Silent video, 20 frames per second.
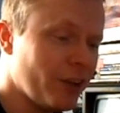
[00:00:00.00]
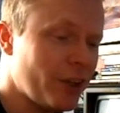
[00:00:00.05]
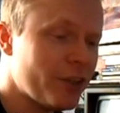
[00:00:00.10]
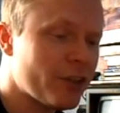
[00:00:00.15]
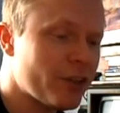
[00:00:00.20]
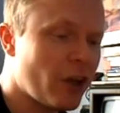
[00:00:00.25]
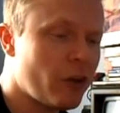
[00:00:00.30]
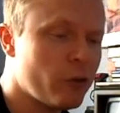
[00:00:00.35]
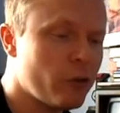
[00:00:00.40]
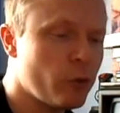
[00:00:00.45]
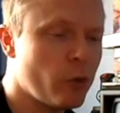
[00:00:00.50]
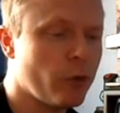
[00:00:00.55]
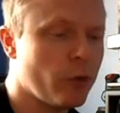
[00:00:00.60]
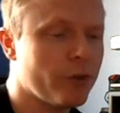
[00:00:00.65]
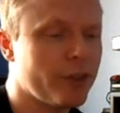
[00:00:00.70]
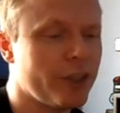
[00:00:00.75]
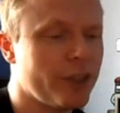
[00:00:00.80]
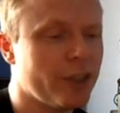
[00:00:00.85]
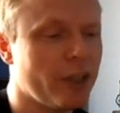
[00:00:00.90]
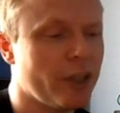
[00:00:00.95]
And these are
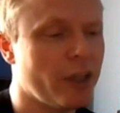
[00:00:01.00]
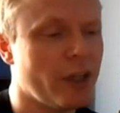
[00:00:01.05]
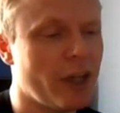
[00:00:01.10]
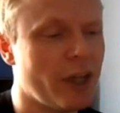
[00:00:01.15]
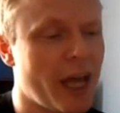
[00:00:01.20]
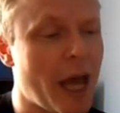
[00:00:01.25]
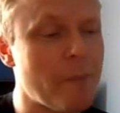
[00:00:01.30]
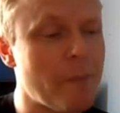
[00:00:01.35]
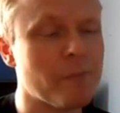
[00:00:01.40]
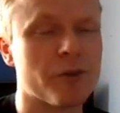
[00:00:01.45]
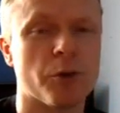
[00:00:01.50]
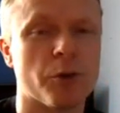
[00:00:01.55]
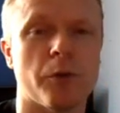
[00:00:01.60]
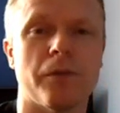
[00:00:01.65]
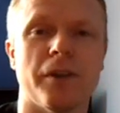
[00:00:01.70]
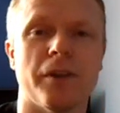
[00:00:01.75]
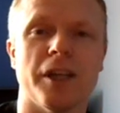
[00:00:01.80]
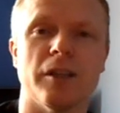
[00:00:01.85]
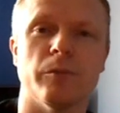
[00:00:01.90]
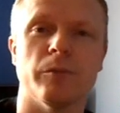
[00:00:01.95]
all on the
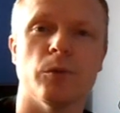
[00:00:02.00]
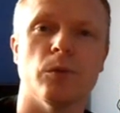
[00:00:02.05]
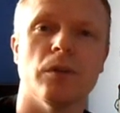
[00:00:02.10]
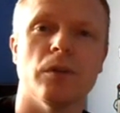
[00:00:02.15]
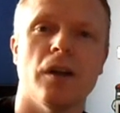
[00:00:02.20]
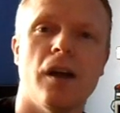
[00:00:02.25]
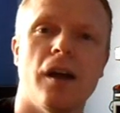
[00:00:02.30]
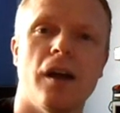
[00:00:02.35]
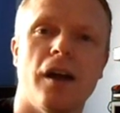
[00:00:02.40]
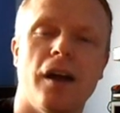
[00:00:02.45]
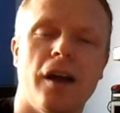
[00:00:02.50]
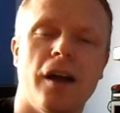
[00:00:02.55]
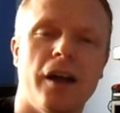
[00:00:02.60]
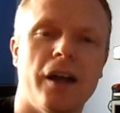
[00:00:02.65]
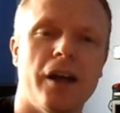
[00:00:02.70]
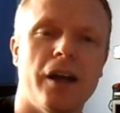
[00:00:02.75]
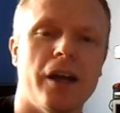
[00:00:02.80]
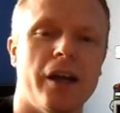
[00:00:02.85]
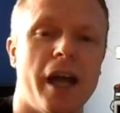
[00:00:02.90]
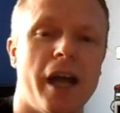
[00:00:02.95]
Amsoft label.
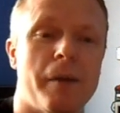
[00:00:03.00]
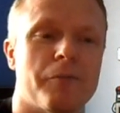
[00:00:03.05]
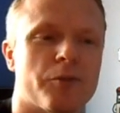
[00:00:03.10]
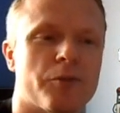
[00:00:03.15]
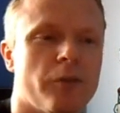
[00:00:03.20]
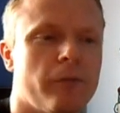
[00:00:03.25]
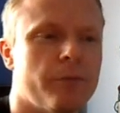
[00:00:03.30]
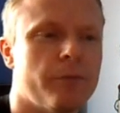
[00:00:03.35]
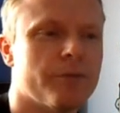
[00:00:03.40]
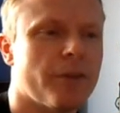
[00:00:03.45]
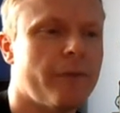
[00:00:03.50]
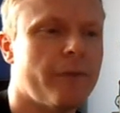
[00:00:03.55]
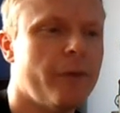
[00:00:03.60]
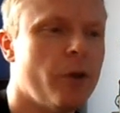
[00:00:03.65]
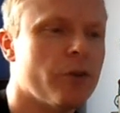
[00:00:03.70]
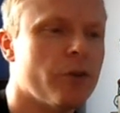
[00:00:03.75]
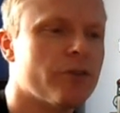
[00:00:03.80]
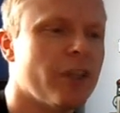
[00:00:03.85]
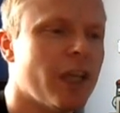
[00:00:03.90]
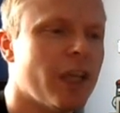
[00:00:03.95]
Amsoft was the
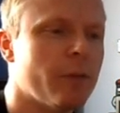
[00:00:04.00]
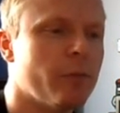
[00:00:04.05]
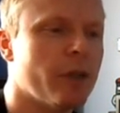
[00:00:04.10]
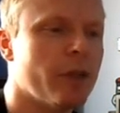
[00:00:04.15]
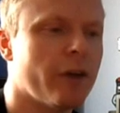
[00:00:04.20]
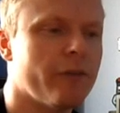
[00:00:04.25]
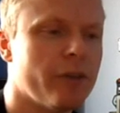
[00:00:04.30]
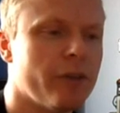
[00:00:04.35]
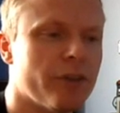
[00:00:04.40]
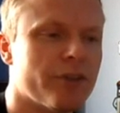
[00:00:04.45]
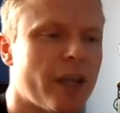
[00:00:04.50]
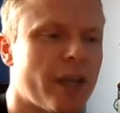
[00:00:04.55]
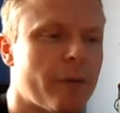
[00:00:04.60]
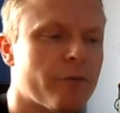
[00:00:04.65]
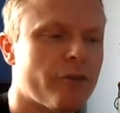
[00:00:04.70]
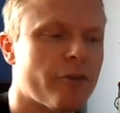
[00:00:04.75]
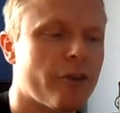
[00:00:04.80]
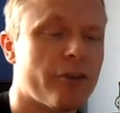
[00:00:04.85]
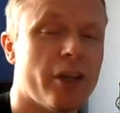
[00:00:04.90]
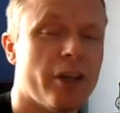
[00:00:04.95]
first label that released
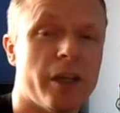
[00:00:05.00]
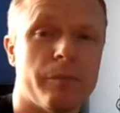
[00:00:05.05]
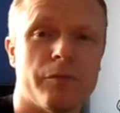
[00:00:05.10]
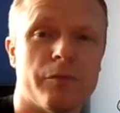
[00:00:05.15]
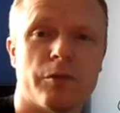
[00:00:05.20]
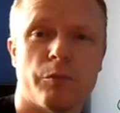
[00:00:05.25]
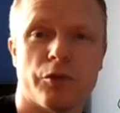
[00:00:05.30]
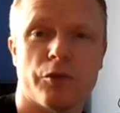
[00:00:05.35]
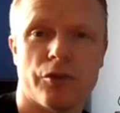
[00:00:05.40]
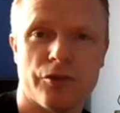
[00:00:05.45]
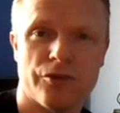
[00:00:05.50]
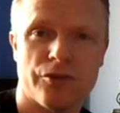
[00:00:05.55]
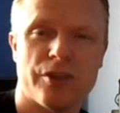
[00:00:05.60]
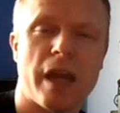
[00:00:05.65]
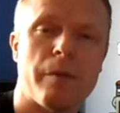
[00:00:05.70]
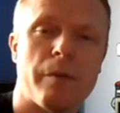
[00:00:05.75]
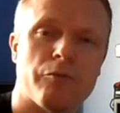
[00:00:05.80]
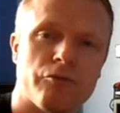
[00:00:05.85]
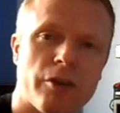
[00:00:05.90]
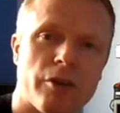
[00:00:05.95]
Amstrad games, which
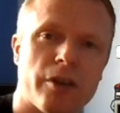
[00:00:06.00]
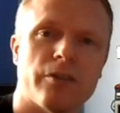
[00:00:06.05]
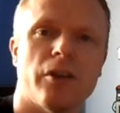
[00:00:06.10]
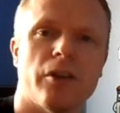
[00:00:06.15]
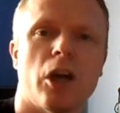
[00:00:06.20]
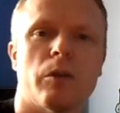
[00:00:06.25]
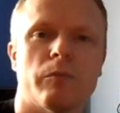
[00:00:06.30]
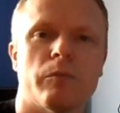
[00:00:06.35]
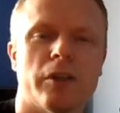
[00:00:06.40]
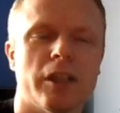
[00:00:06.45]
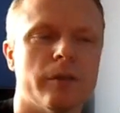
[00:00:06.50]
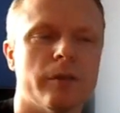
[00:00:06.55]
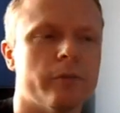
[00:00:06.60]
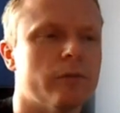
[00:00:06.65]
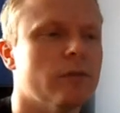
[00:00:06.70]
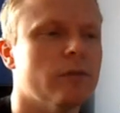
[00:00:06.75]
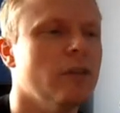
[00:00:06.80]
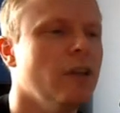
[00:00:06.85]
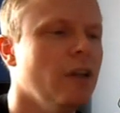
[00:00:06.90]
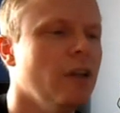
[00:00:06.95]
is the Amstrad home
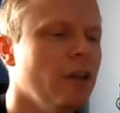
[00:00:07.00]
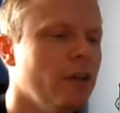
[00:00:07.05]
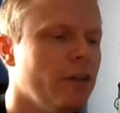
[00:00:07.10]
label.